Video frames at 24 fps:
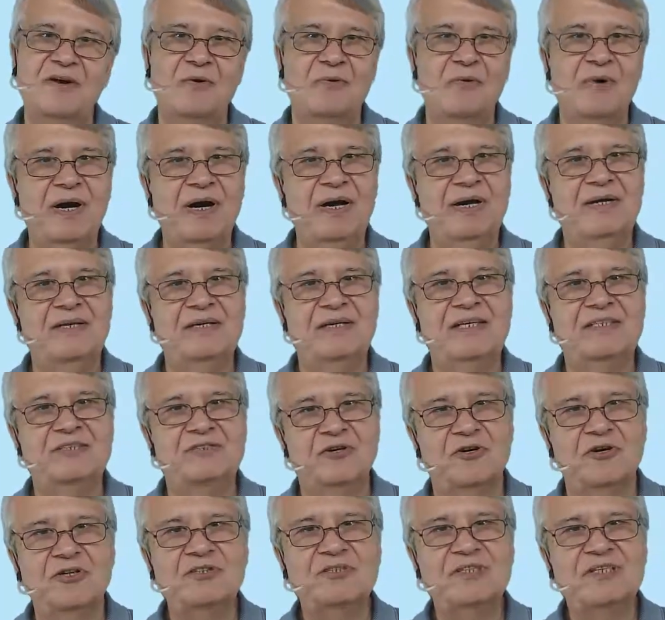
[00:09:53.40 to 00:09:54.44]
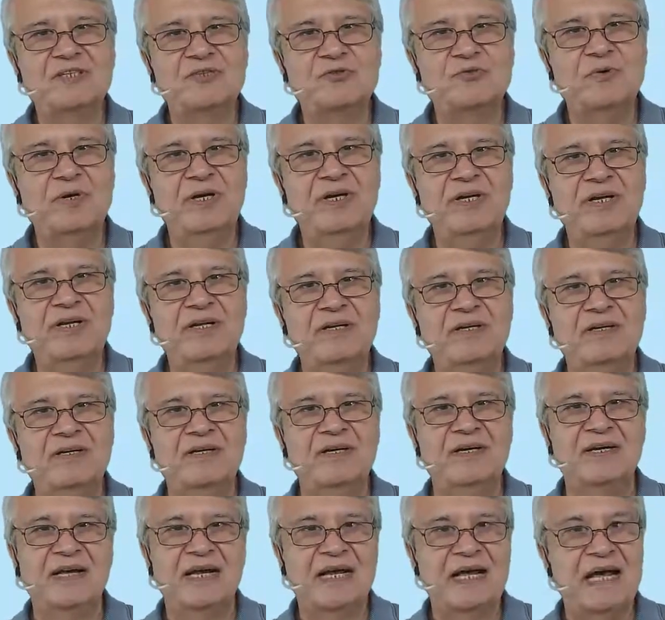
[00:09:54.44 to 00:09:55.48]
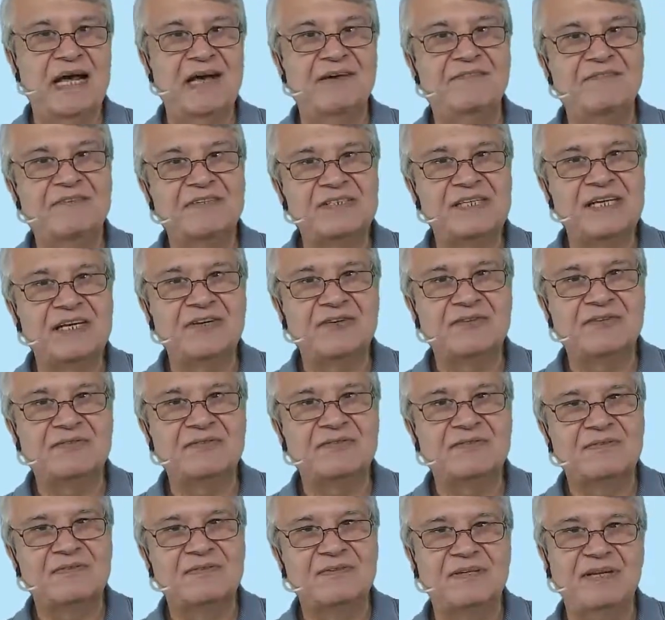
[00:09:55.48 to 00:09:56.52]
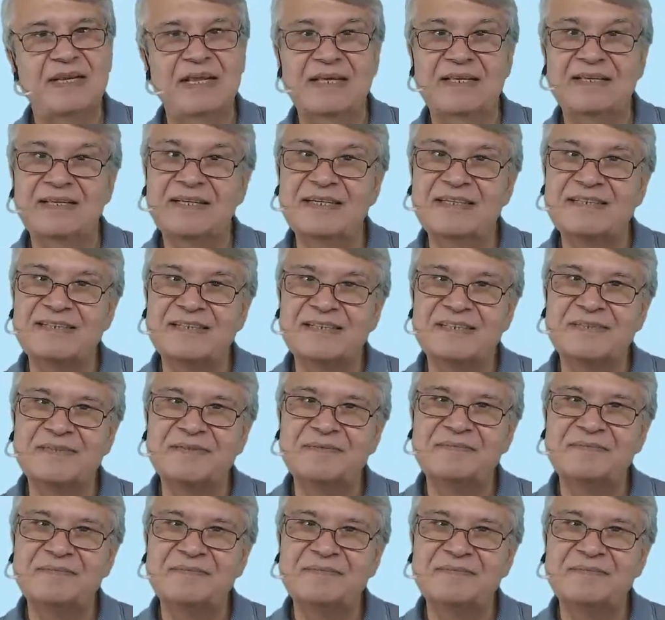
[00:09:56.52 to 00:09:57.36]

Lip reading: While at 120, half a second, like this.